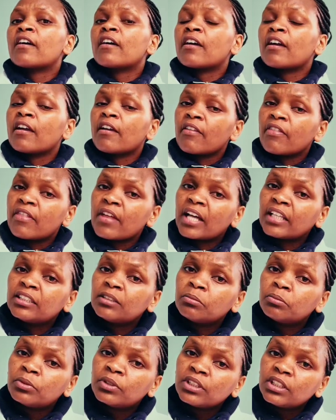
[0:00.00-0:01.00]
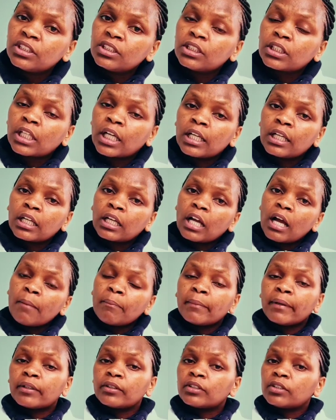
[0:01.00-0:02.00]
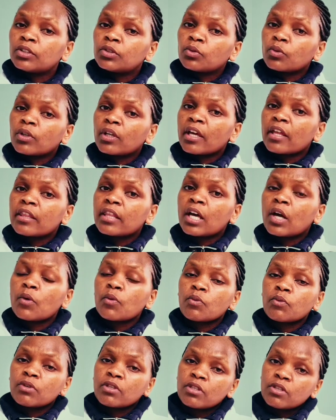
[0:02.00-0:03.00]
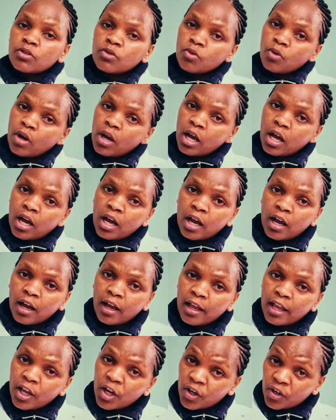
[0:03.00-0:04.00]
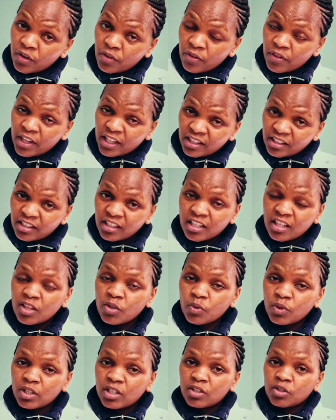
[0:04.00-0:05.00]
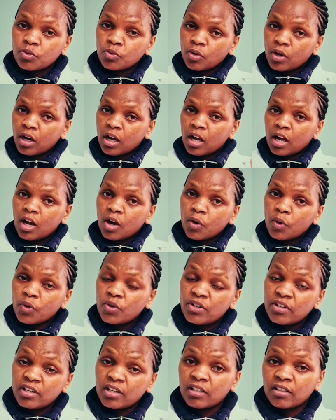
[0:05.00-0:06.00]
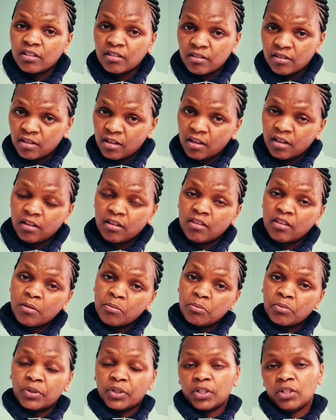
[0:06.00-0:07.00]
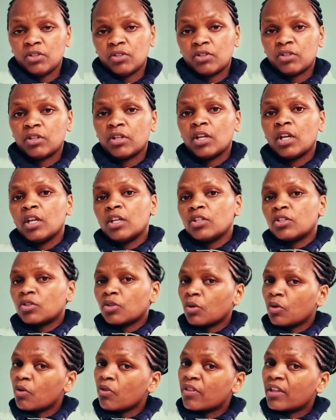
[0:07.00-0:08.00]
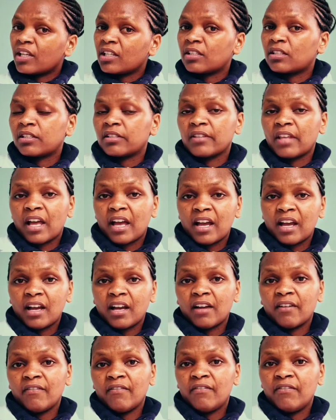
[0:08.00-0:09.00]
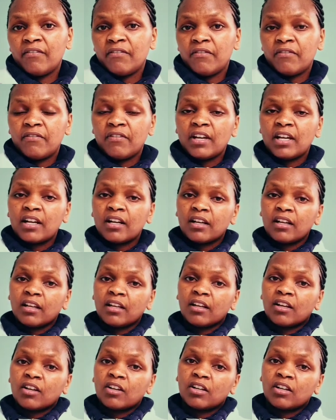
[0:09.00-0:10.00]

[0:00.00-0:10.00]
that bridge can come out together with your the teeth which you are holding the bridge. So that's a very